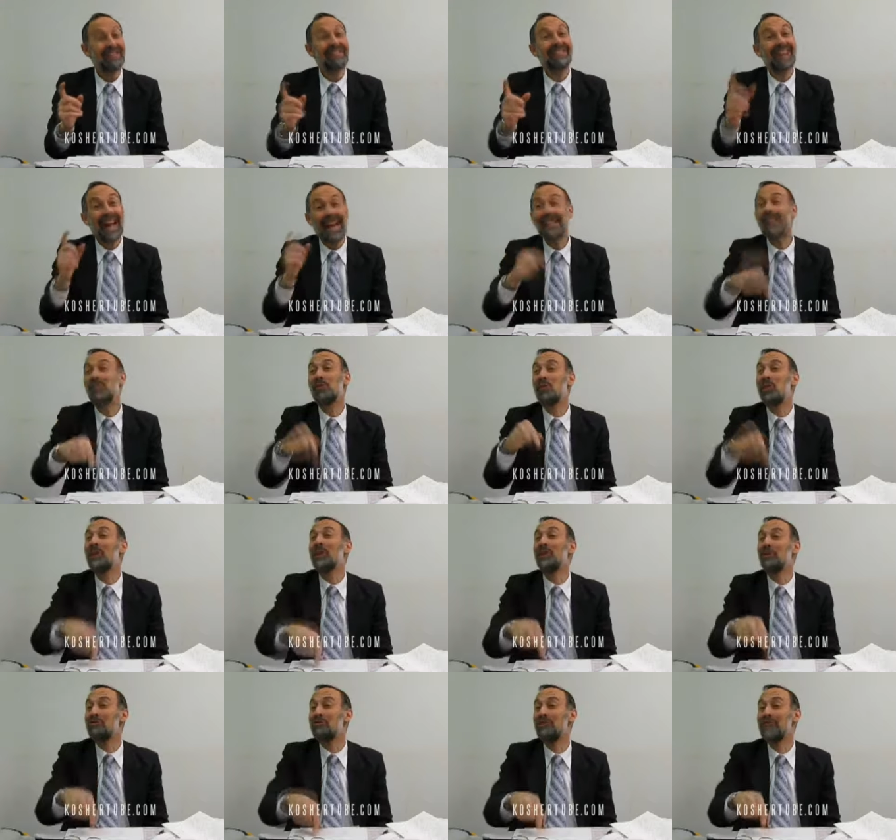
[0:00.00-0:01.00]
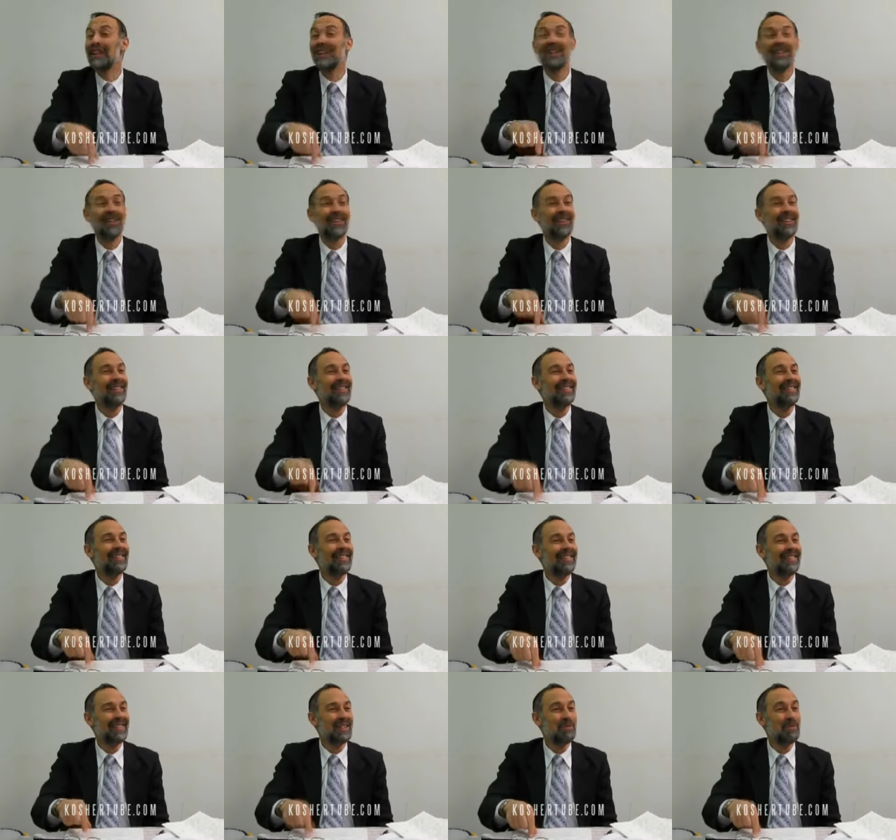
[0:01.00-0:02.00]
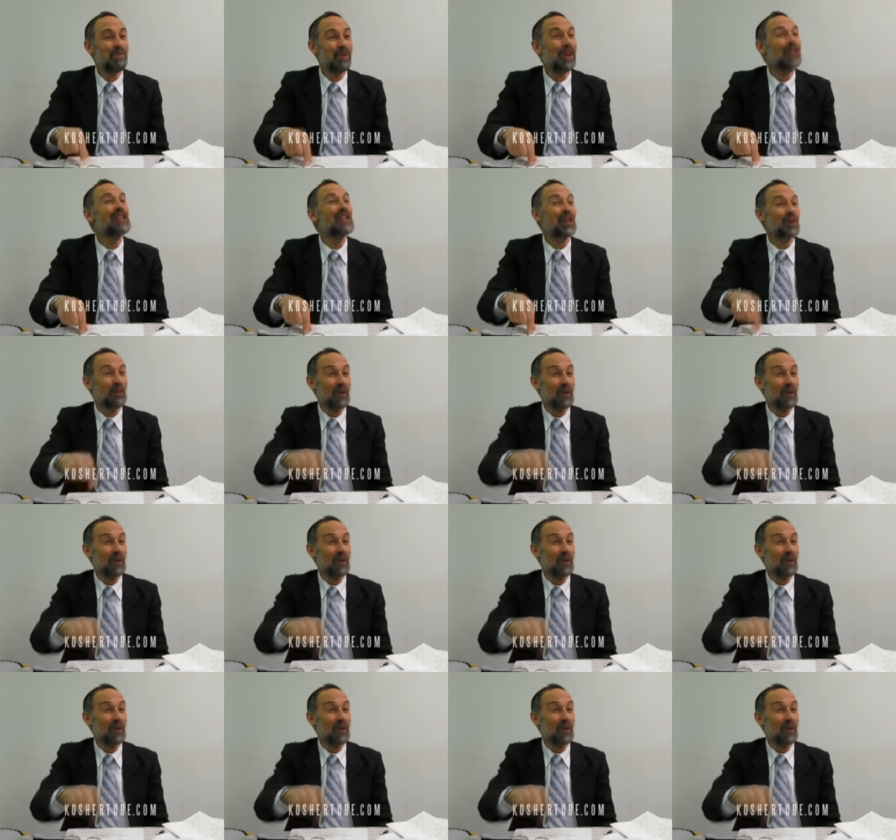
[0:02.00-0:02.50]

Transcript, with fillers: That's where the real Musa,